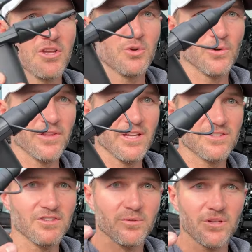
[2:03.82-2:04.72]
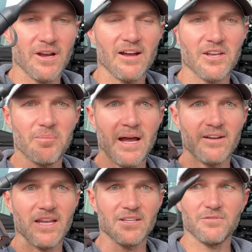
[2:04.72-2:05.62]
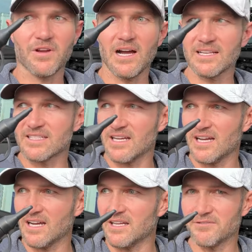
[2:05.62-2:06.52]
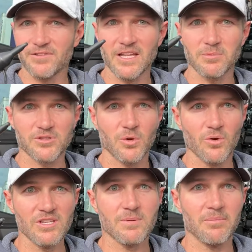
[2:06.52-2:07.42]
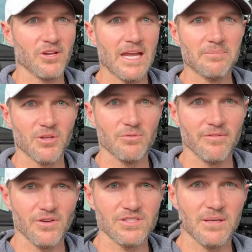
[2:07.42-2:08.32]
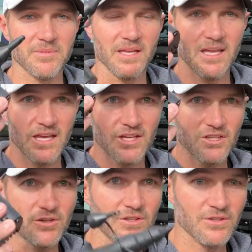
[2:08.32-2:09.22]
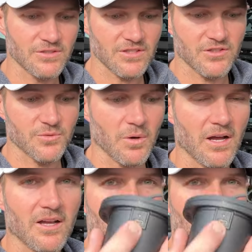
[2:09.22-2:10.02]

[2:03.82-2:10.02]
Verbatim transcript: Cool thing too, when you're out and about and you've got uh, inflatable toys, maybe you're camped at a river or something, you can use this as well.